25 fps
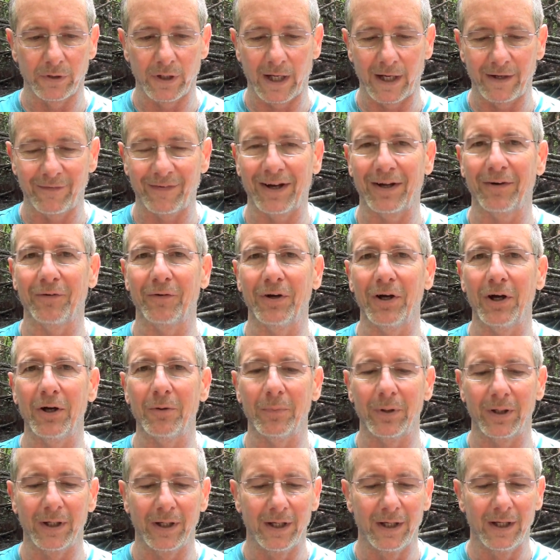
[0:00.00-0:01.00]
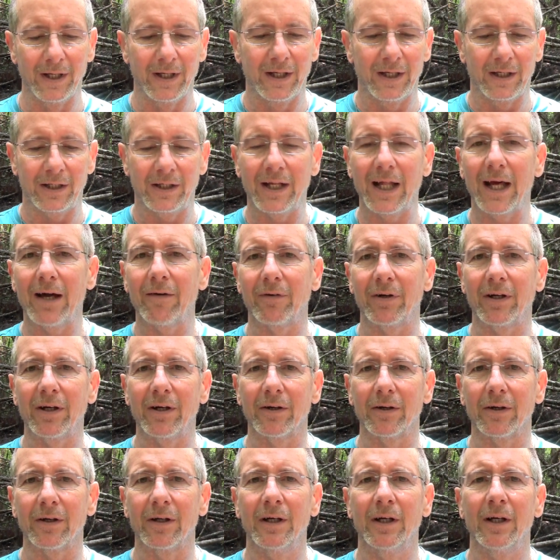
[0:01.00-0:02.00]
your knife, I don't know, but you'd have it
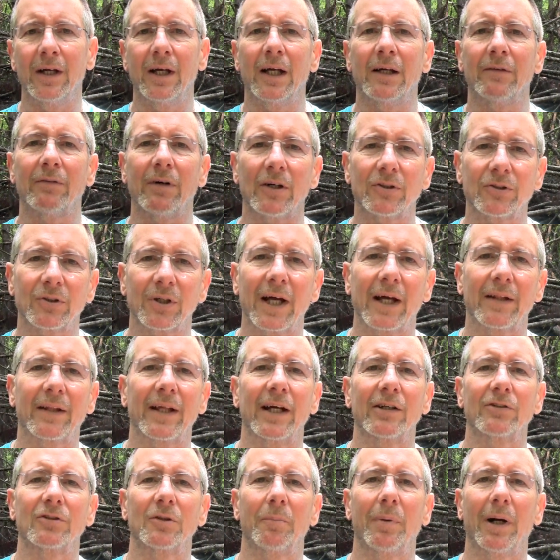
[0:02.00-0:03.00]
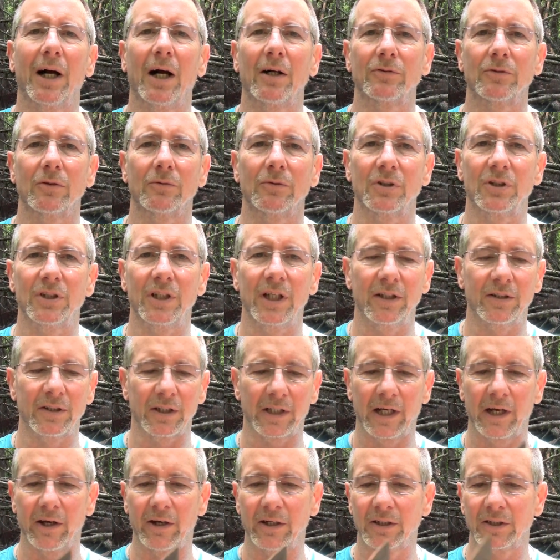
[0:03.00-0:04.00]
here. You've also got the extra pouch on the sheath to
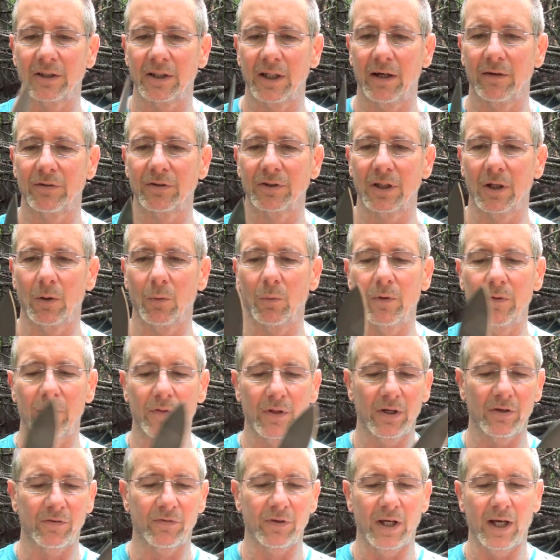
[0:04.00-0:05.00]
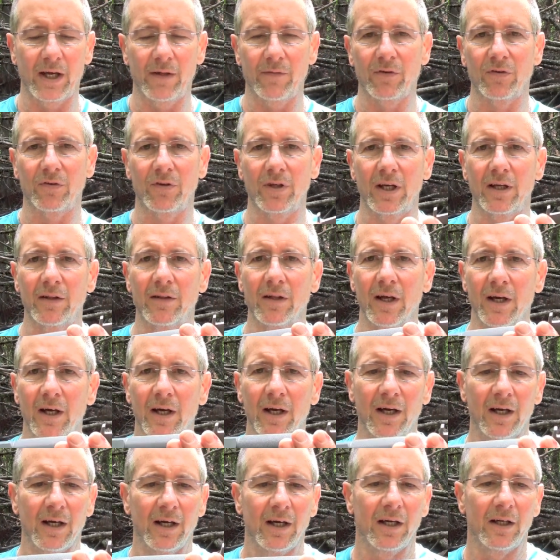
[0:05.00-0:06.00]
carry stuff. So with this and the sheath,
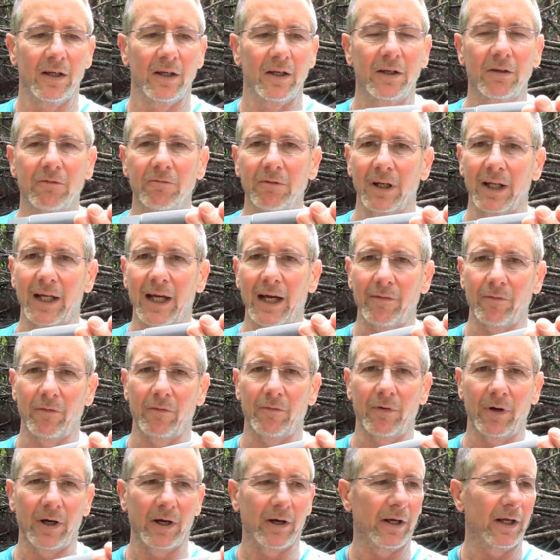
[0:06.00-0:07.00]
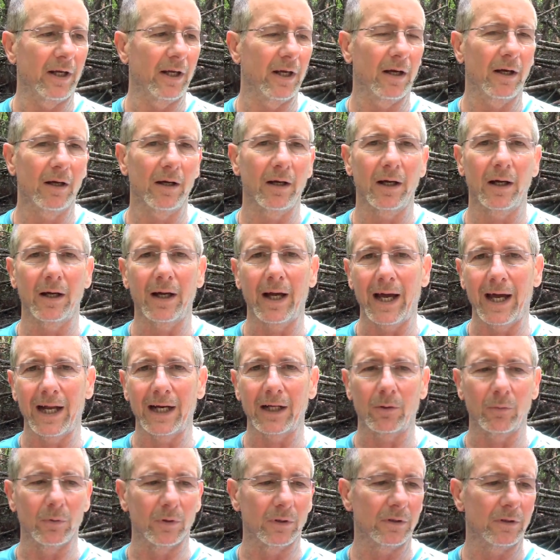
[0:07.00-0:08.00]
you can really have a very
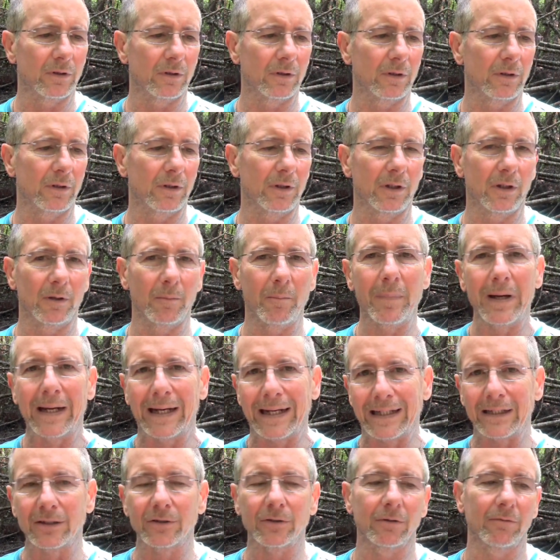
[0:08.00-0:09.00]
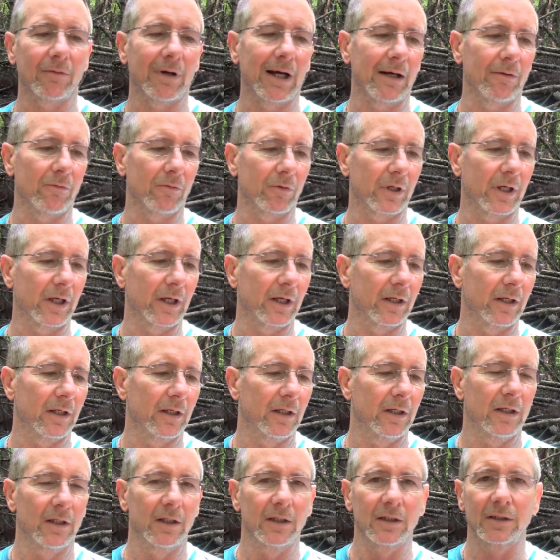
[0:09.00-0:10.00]
adequate, you know, mini survival kit.
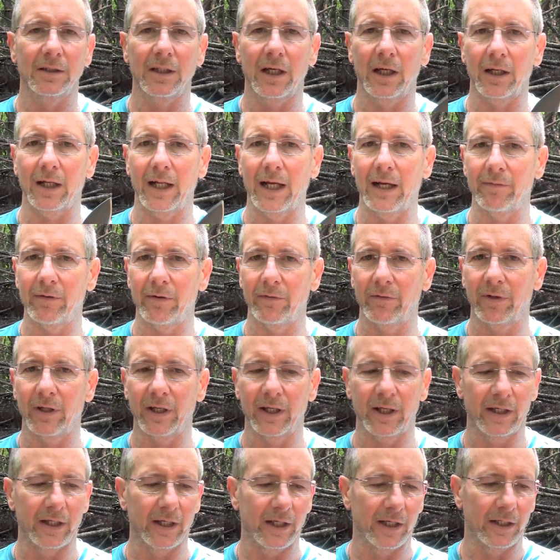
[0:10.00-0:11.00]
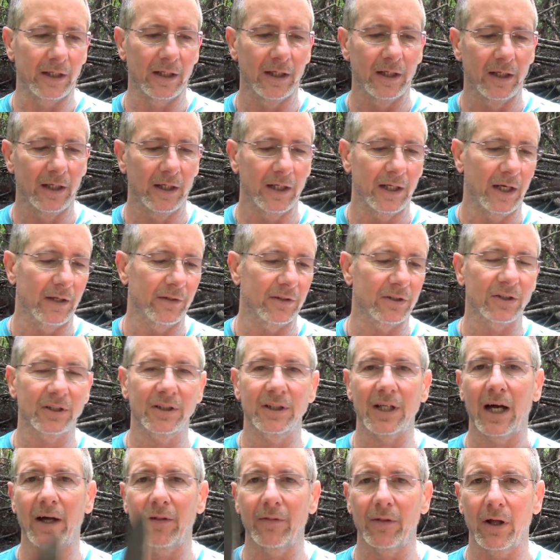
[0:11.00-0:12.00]
It's not going to have everything you need, and this is
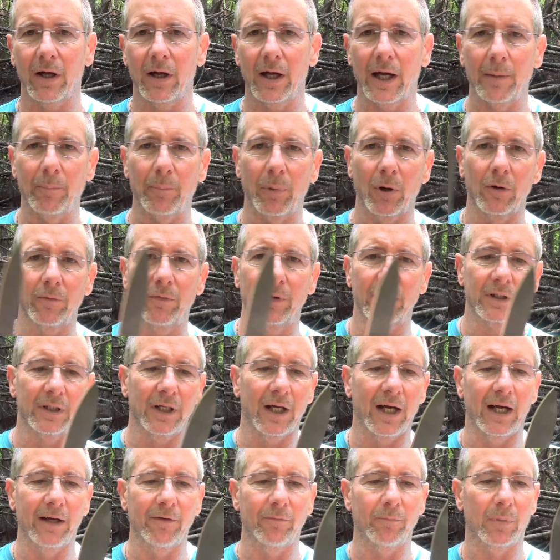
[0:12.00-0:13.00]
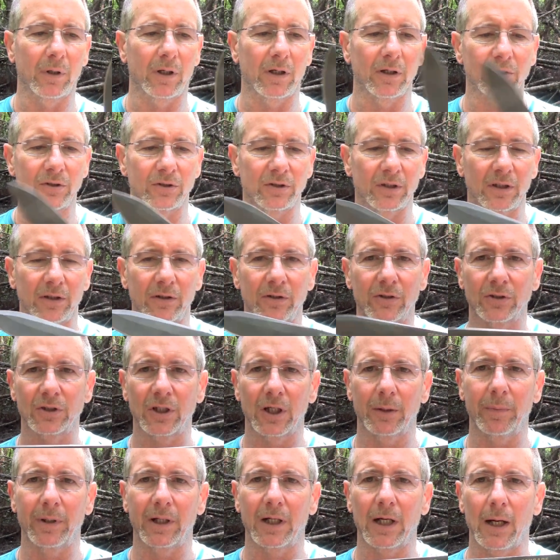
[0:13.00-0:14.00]
not a perfect knife because there's
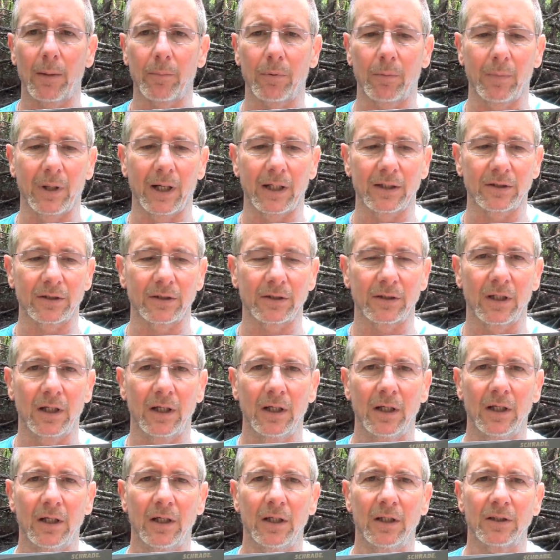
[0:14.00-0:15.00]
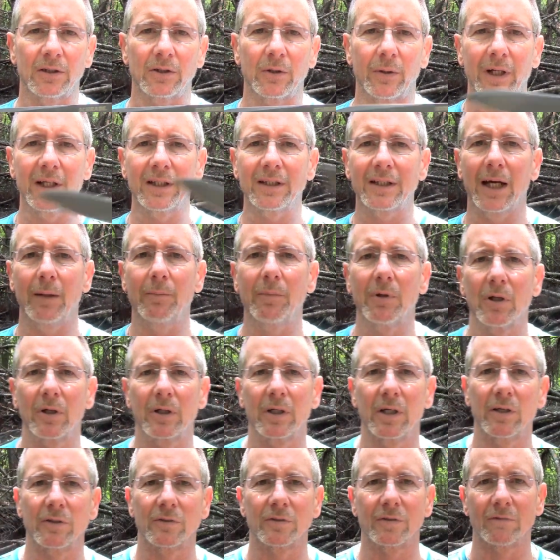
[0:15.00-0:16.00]
going to be compromises. So anytime you're
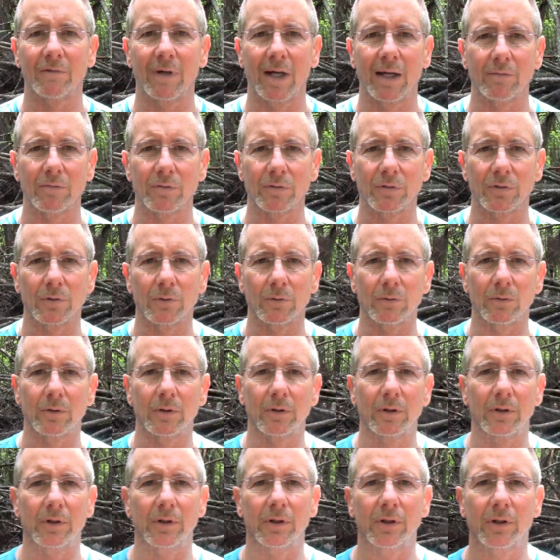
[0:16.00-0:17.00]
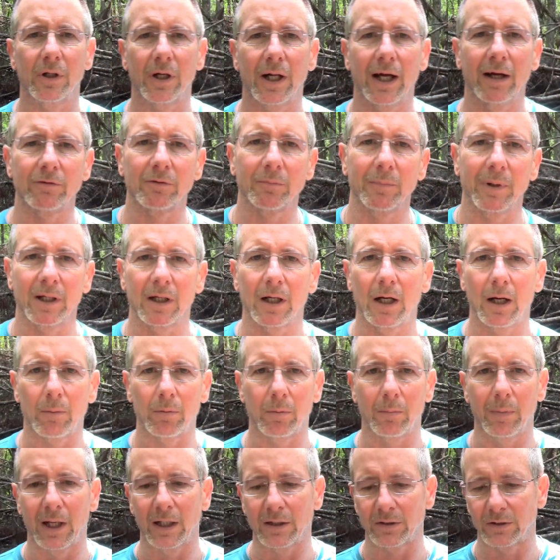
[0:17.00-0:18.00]
looking at a survival tool, you're going to have to make
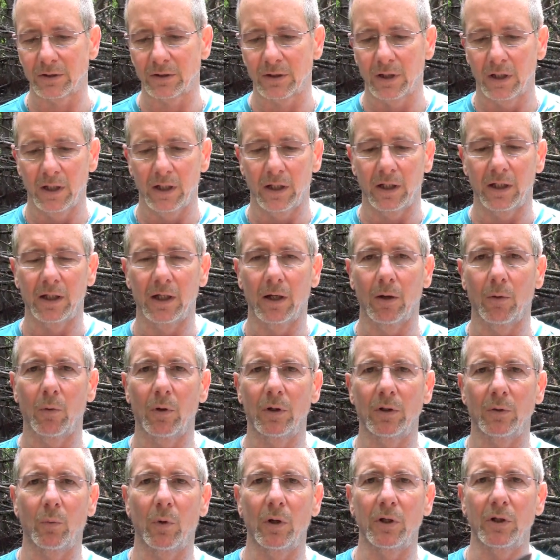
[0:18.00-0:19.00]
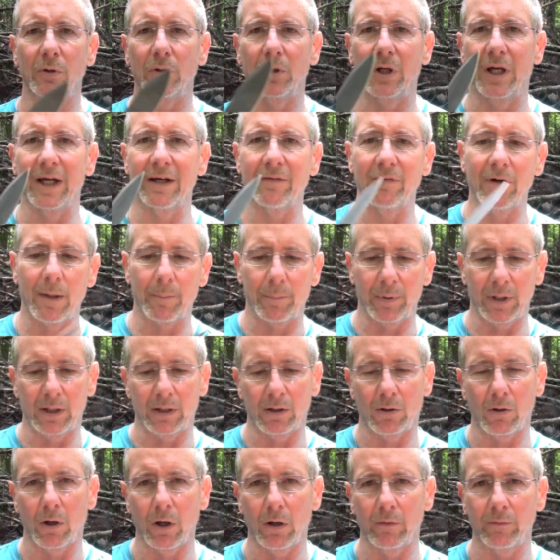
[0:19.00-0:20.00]
compromises. You know, what, what you give up
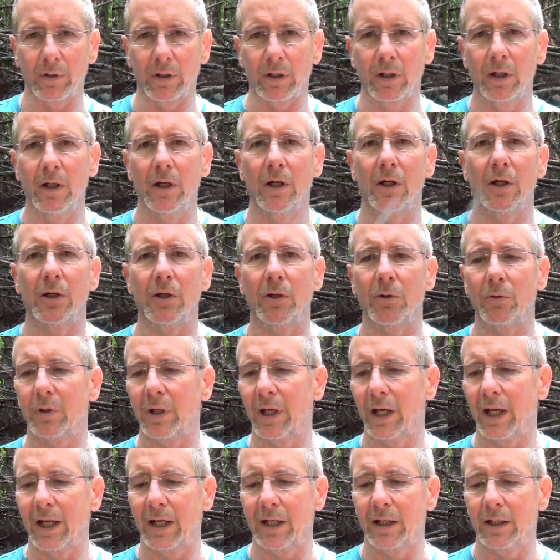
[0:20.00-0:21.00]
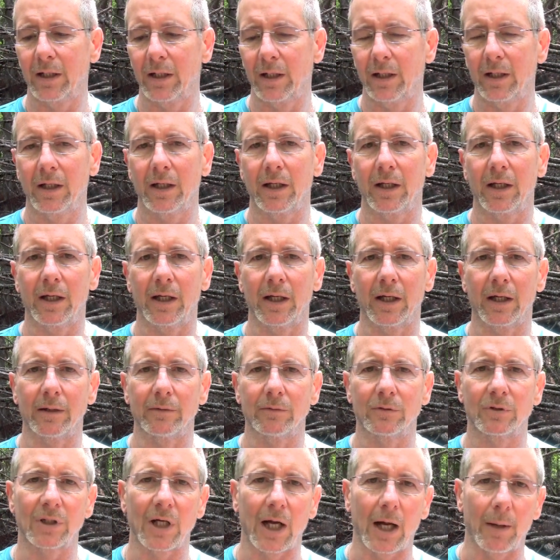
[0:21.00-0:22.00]
in carving, you gain
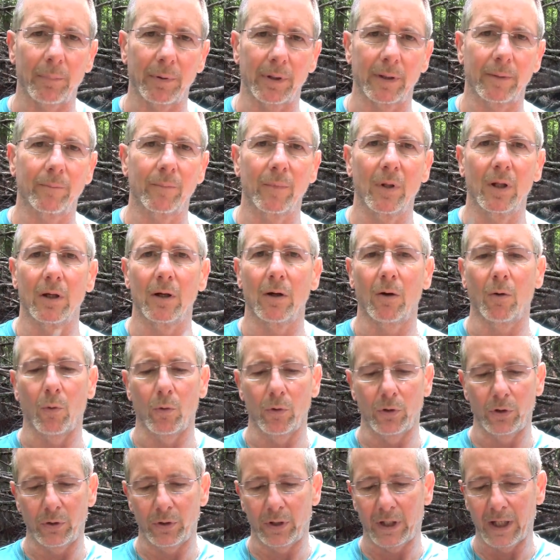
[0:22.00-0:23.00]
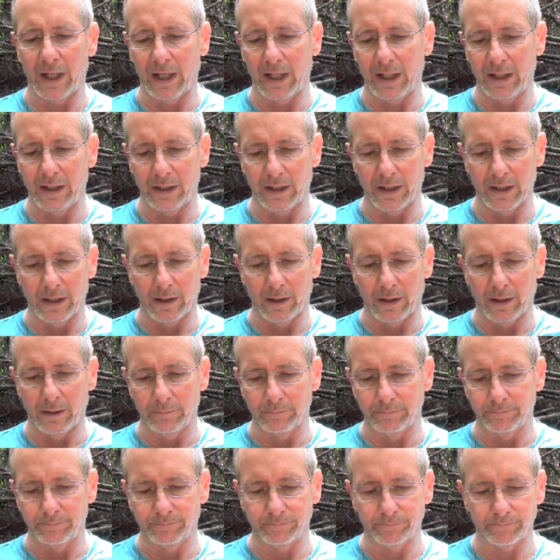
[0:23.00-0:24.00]
in chopping, or you gain in
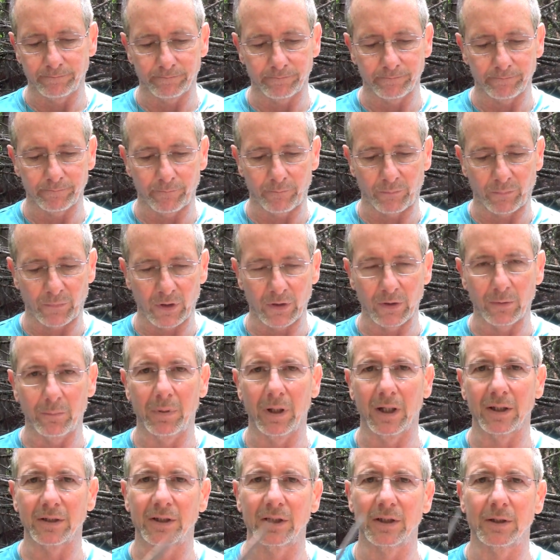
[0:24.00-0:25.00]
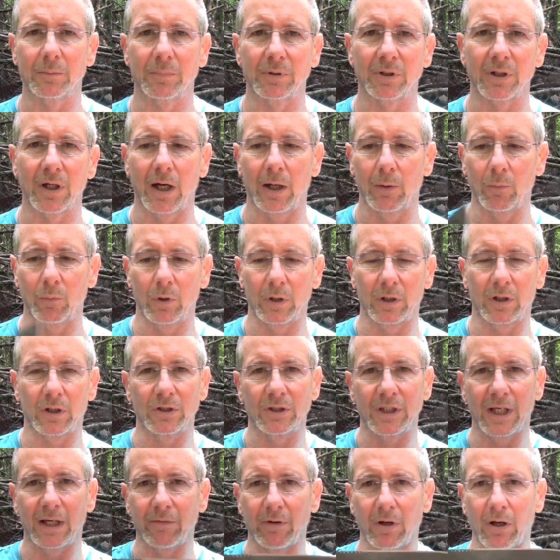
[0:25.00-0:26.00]
um, the ability to baton wood
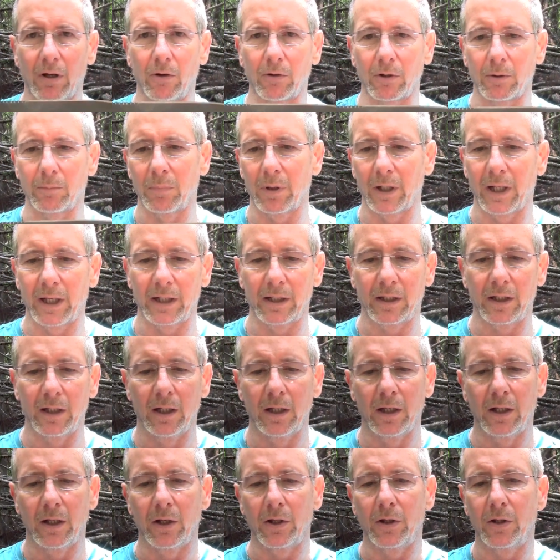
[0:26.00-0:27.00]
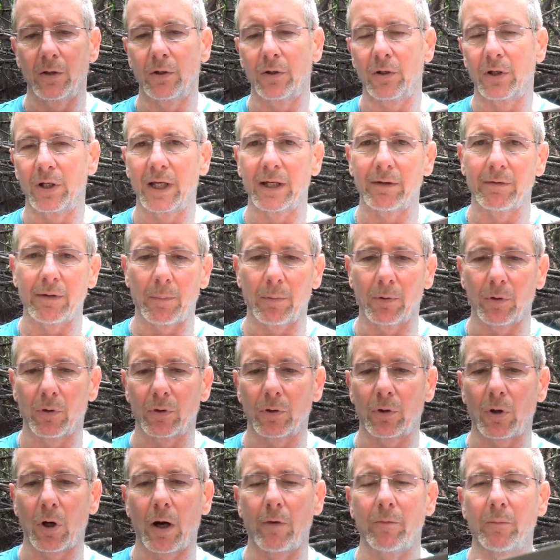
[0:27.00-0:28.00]
because you have a longer blade. You give up a
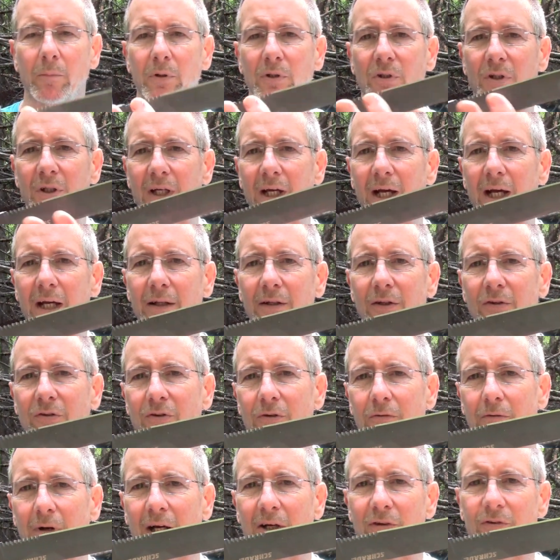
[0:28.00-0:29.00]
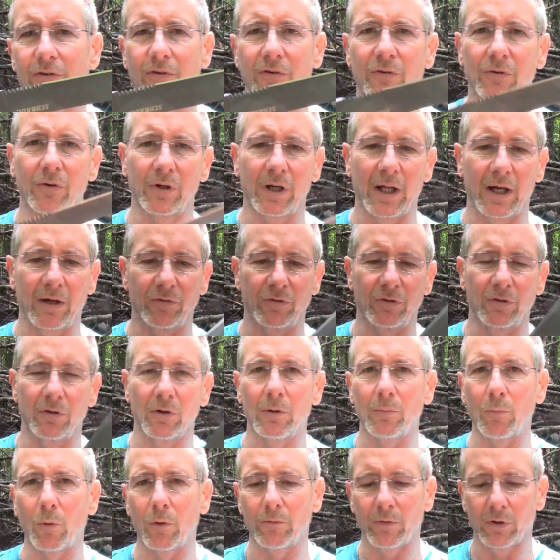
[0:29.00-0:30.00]
little carving, but you gain the serration, so it allows you a
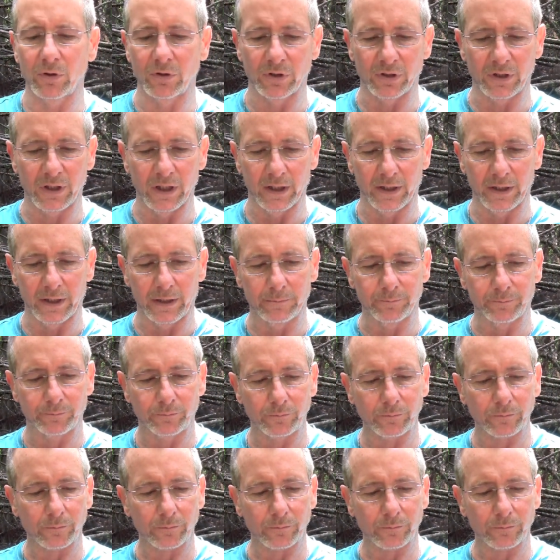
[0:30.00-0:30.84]
little more versatility.